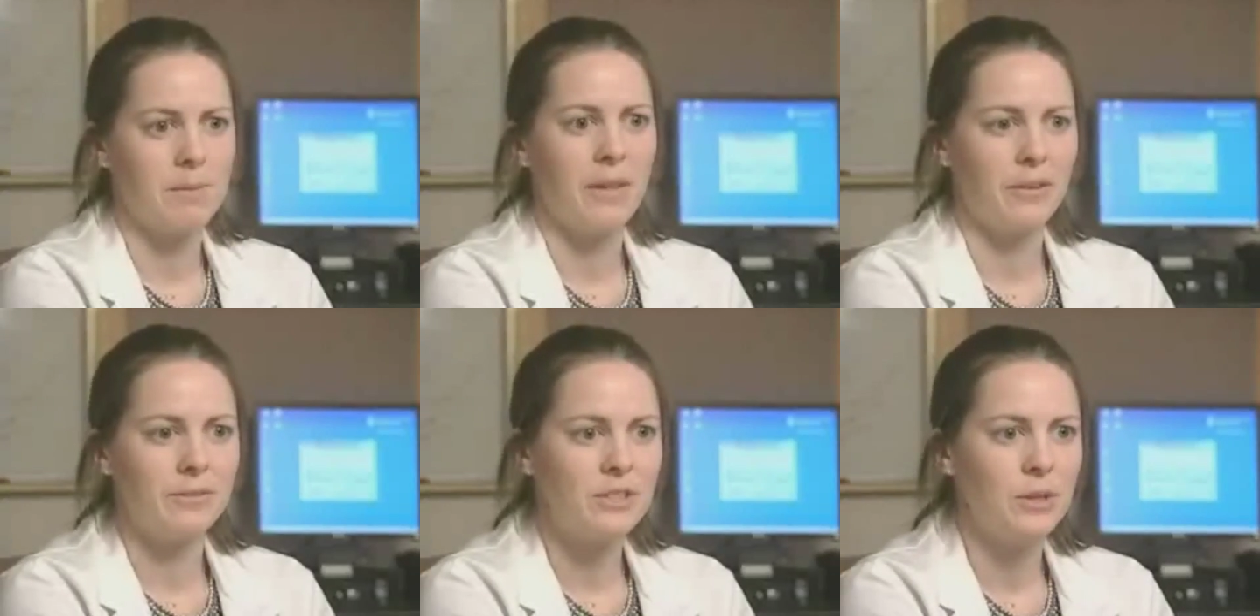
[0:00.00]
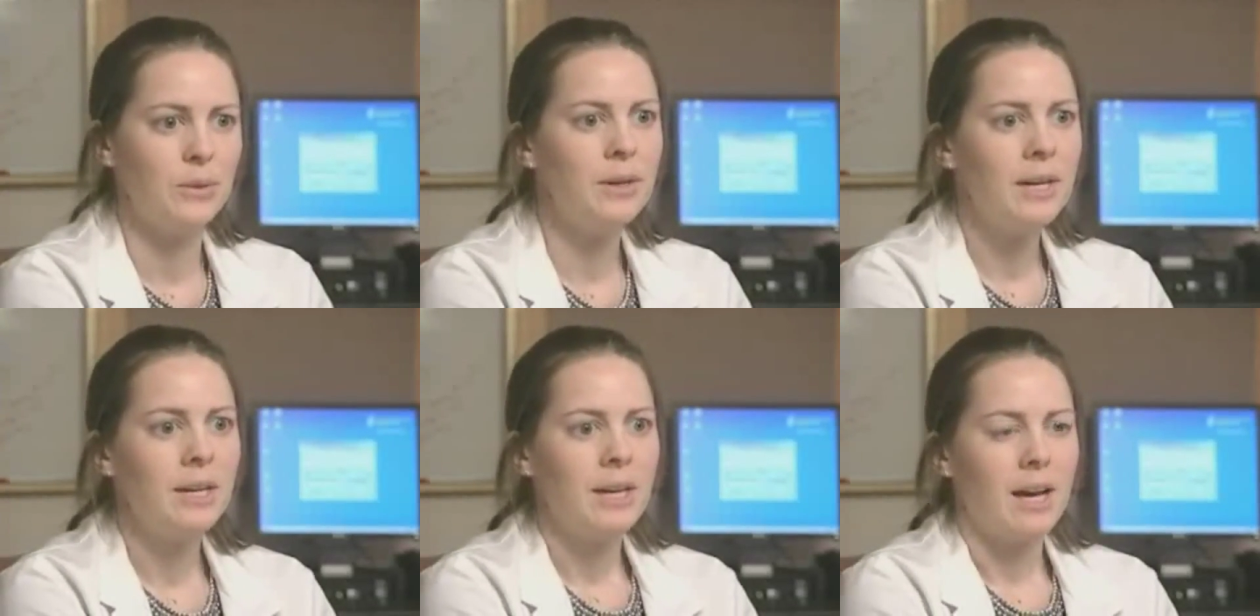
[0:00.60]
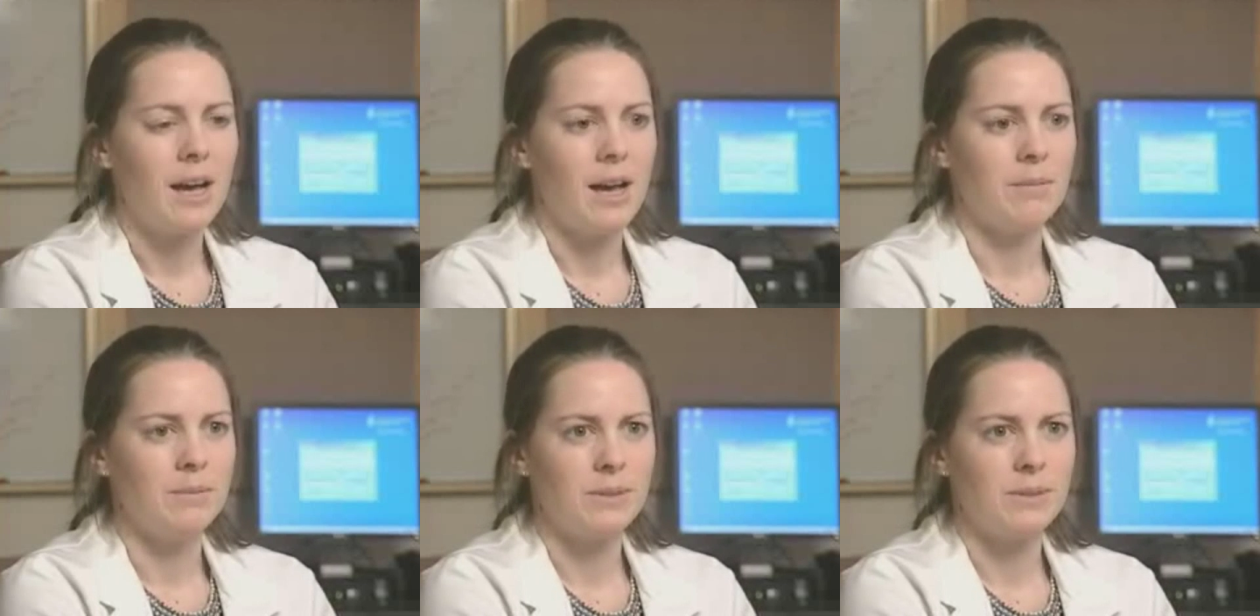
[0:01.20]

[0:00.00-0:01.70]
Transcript: the mother of two, um,